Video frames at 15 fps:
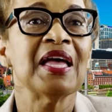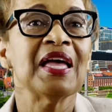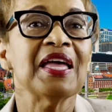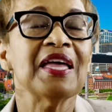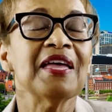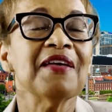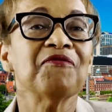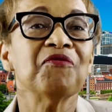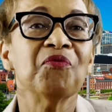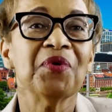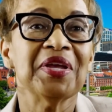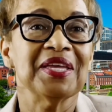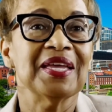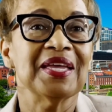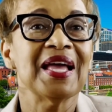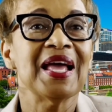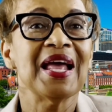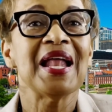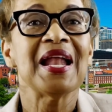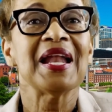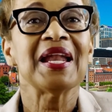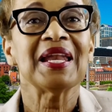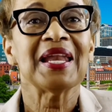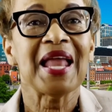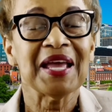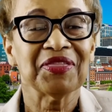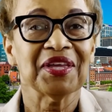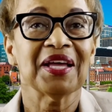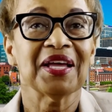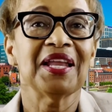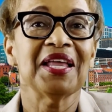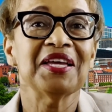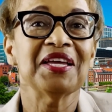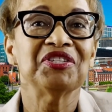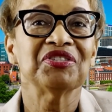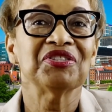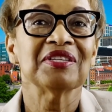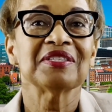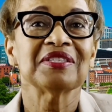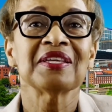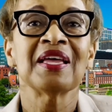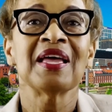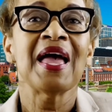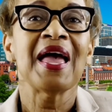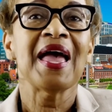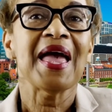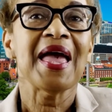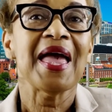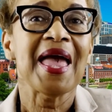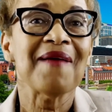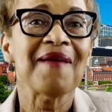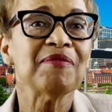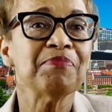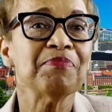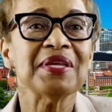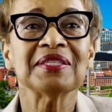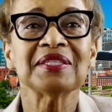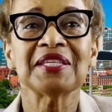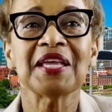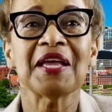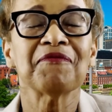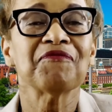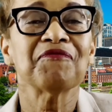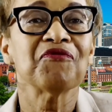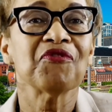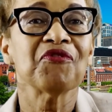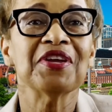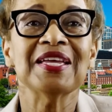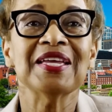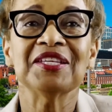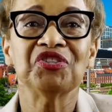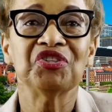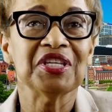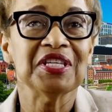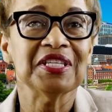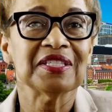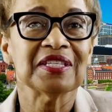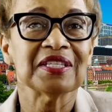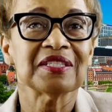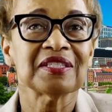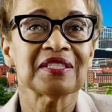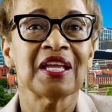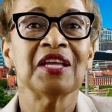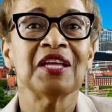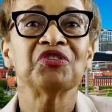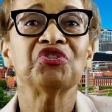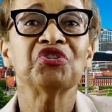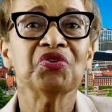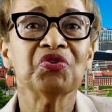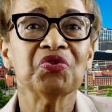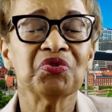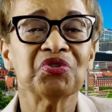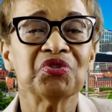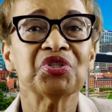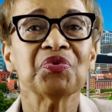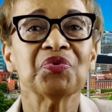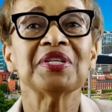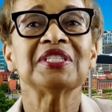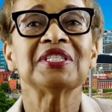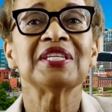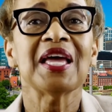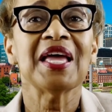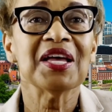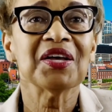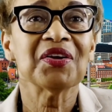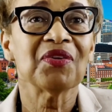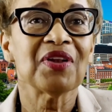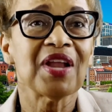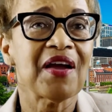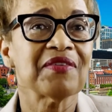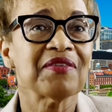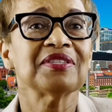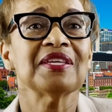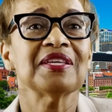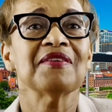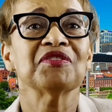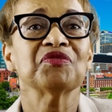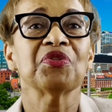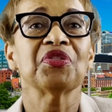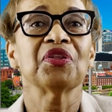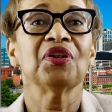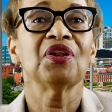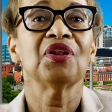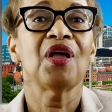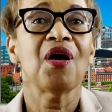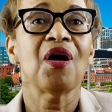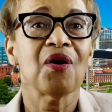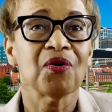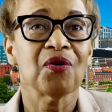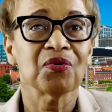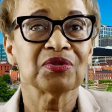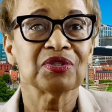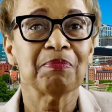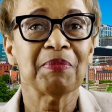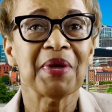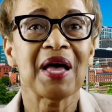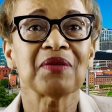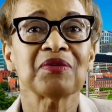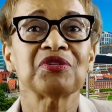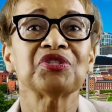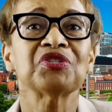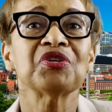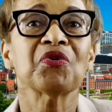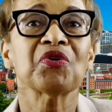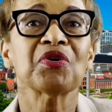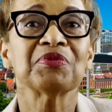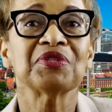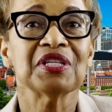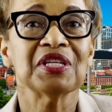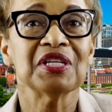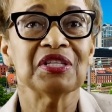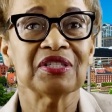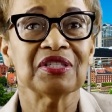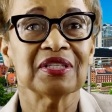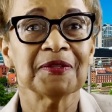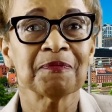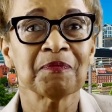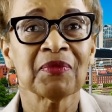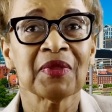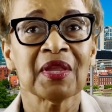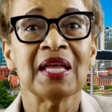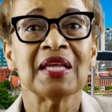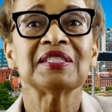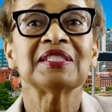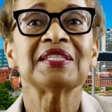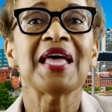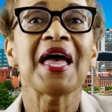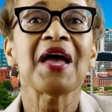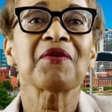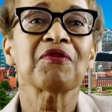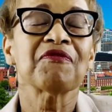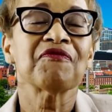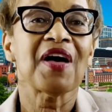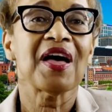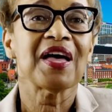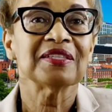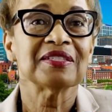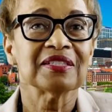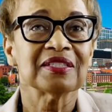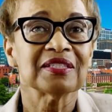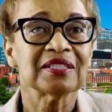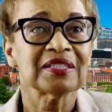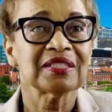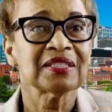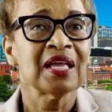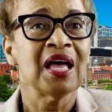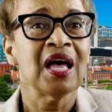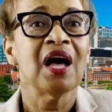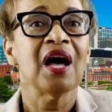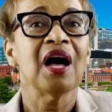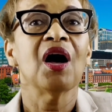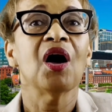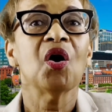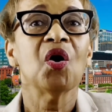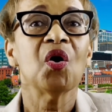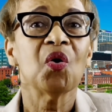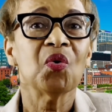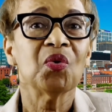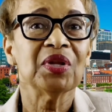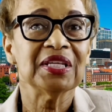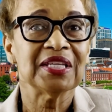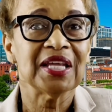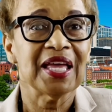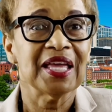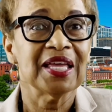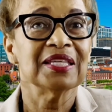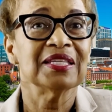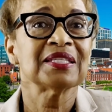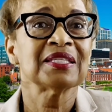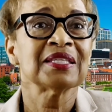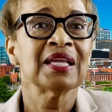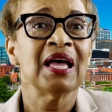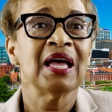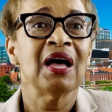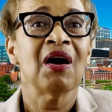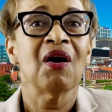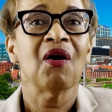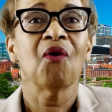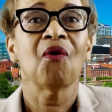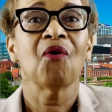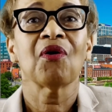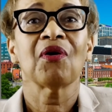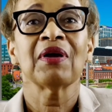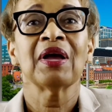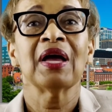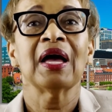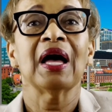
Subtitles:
If we, like the Galatians, having been set free in Jesus, choose to entangle ourselves with laws about circumcision, sacrifices, holy days, or